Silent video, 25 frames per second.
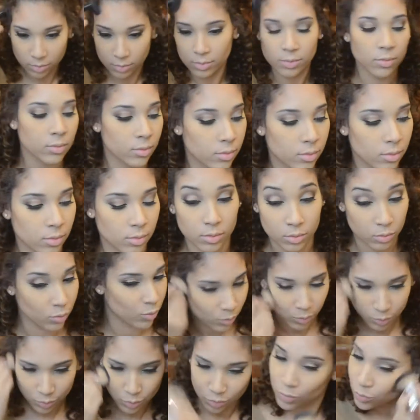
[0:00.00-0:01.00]

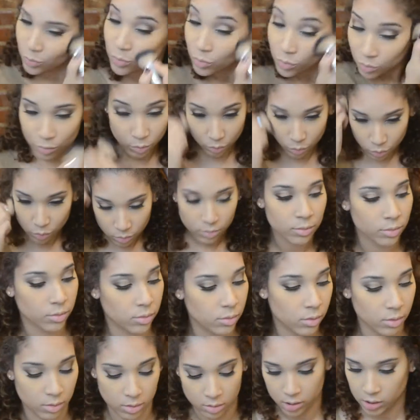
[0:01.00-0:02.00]
All Day Luminous
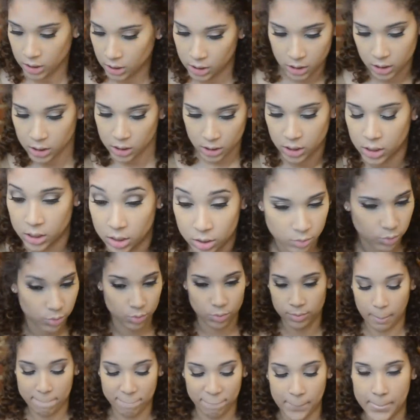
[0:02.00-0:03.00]
Powder Foundation in
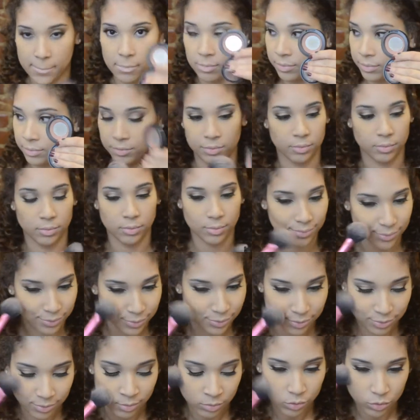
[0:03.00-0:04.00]
Cadiz.
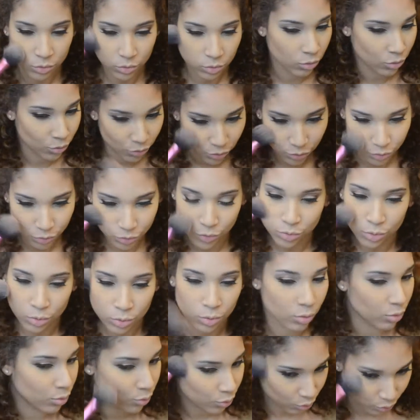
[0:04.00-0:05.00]
To contour, I
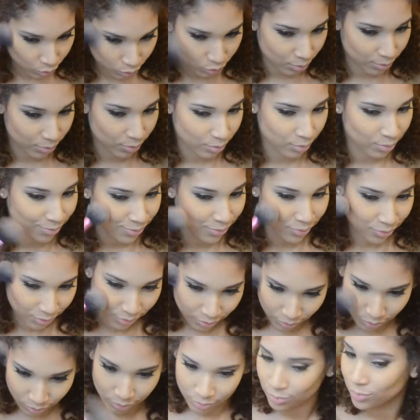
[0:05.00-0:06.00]
really like to use
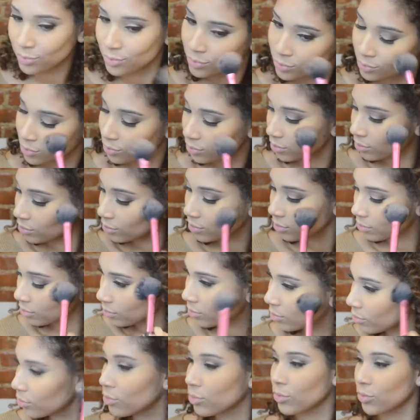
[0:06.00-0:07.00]
a powder foundation
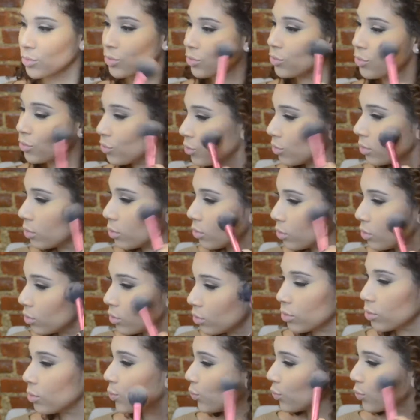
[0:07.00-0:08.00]
that's just 2 to 3
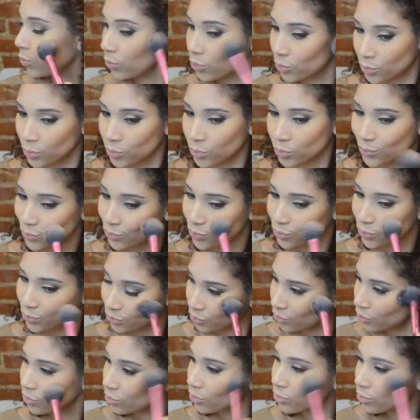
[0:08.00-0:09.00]
shades darker than I am,
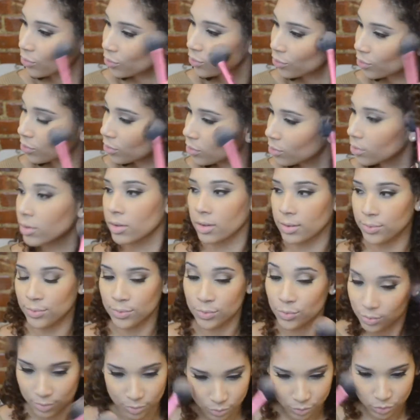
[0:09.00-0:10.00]
or a dark
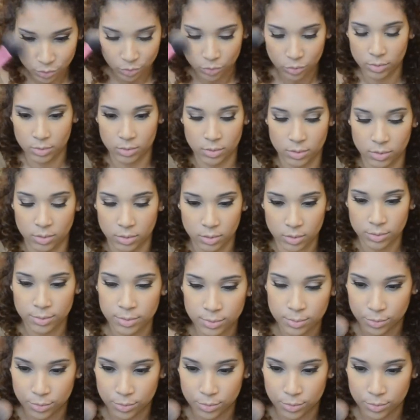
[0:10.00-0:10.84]
matte bronzer.